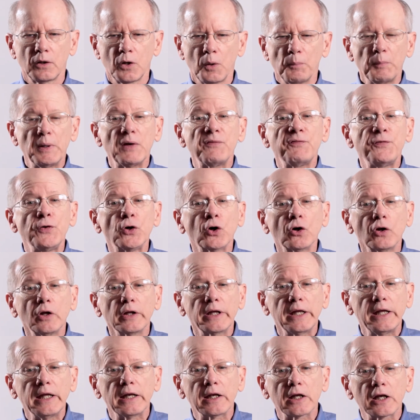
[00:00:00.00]
But if you're
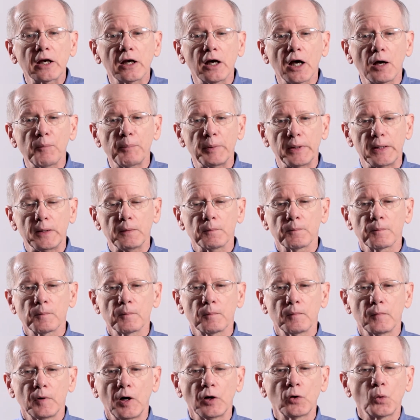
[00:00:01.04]
looking at a company,
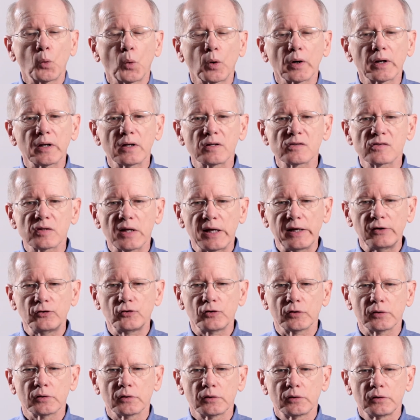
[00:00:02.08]
an
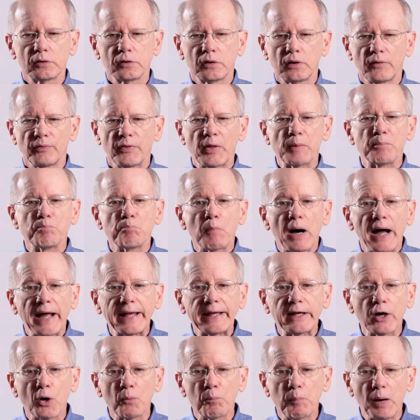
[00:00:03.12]
organization that might
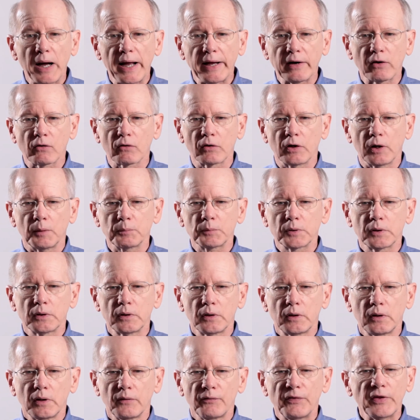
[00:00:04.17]
go bankrupt,
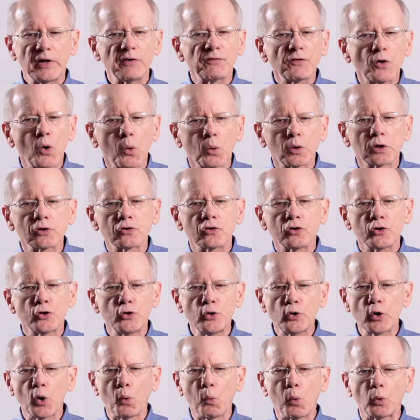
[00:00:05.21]
then of course
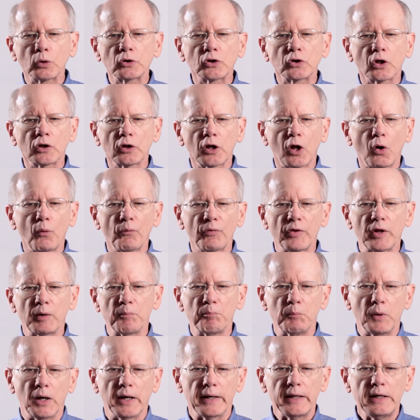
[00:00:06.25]
you don't want to loan them
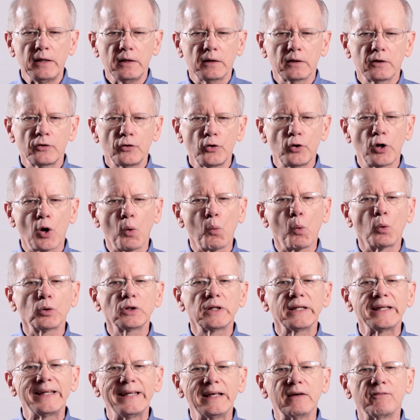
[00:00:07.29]
money, you don't want to
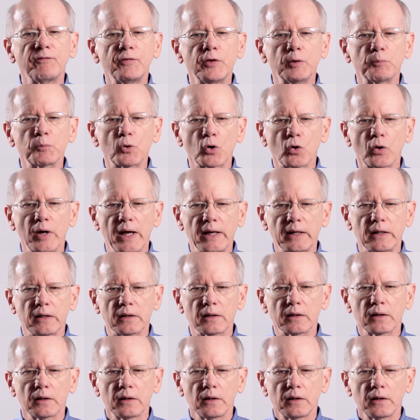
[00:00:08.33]
give them credit.